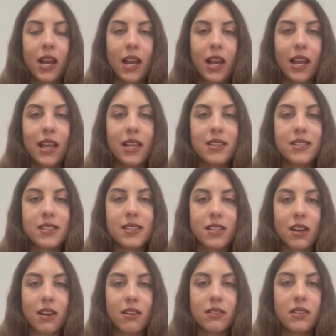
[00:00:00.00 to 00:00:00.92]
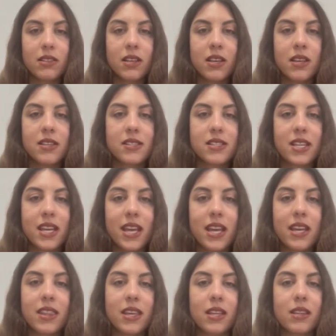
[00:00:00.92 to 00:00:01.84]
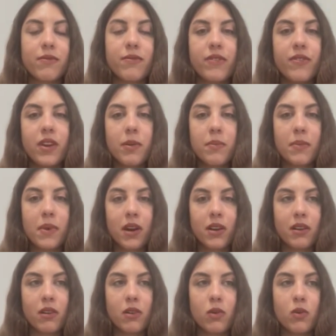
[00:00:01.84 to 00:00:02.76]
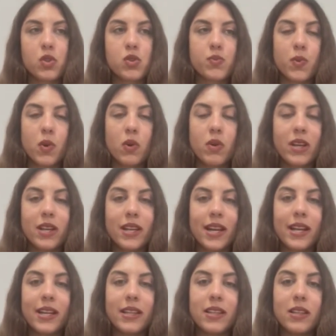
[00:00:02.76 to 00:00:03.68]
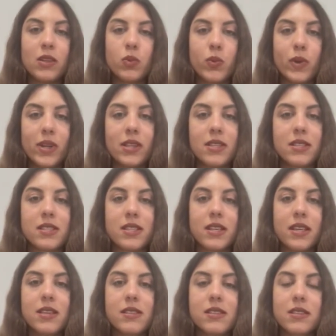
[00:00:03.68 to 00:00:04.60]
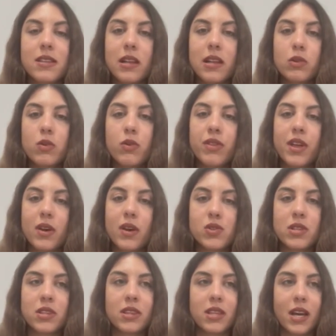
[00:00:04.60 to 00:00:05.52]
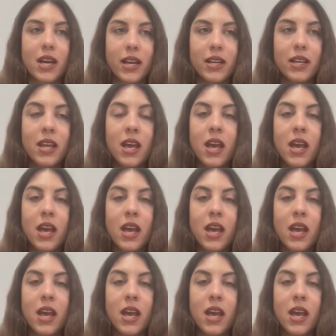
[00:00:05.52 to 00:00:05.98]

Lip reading: Let's start saying that Vivian Maier was born in 1926 till 2009